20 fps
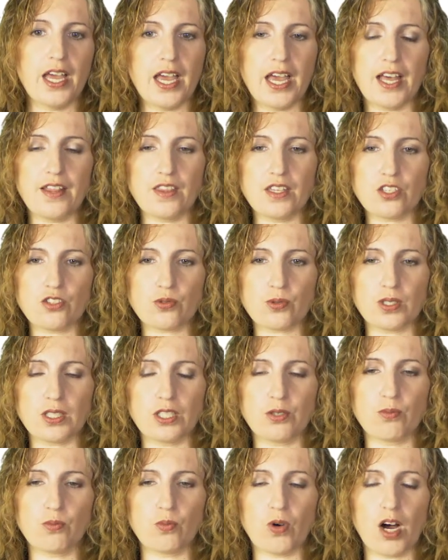And this
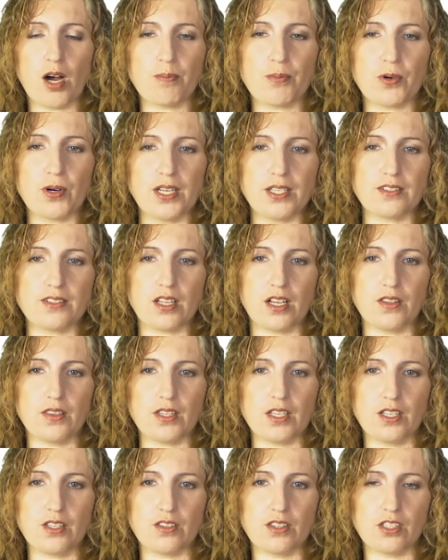really operates on
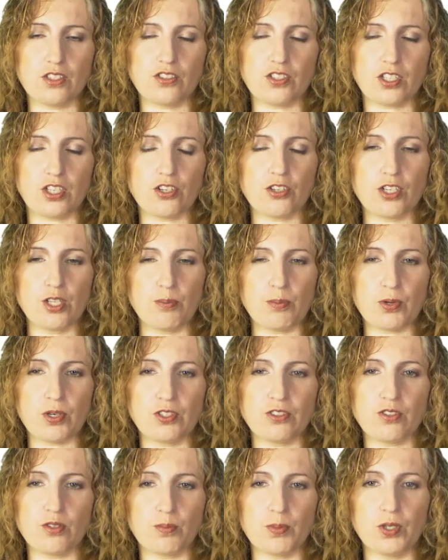the security
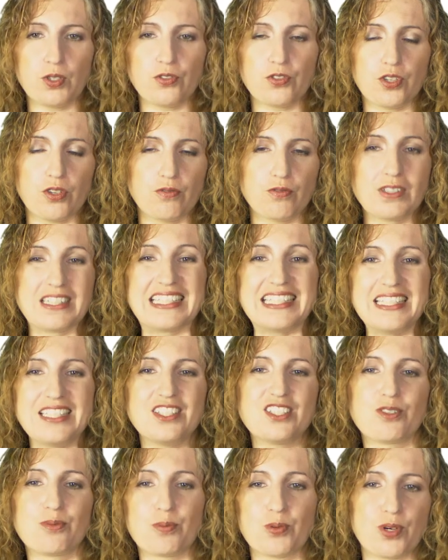principles of
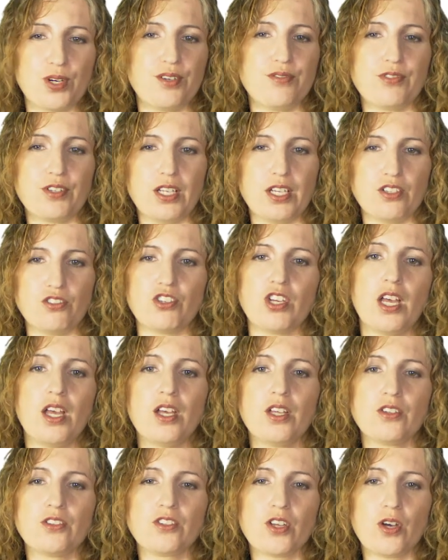least privilege.
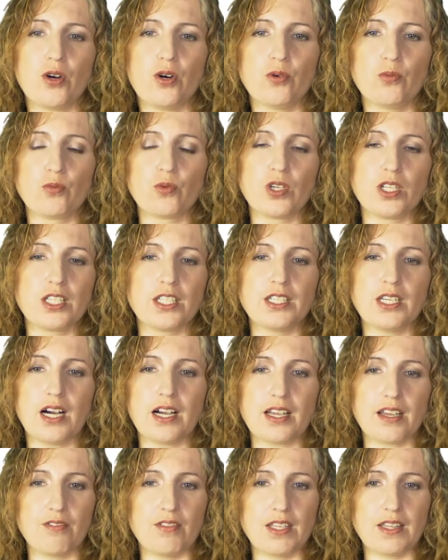So really
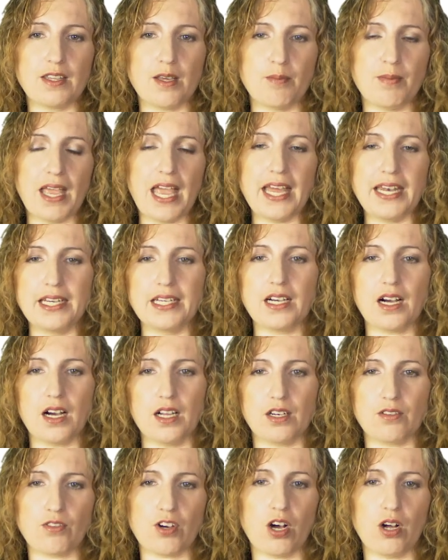not giving them any
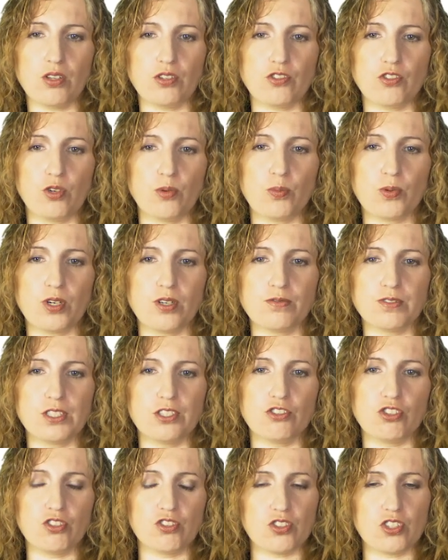kind of console
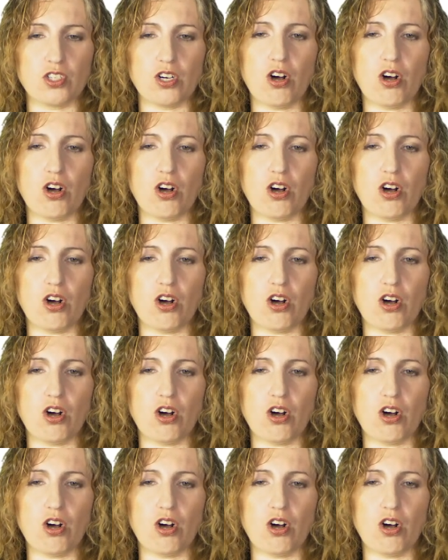privileges at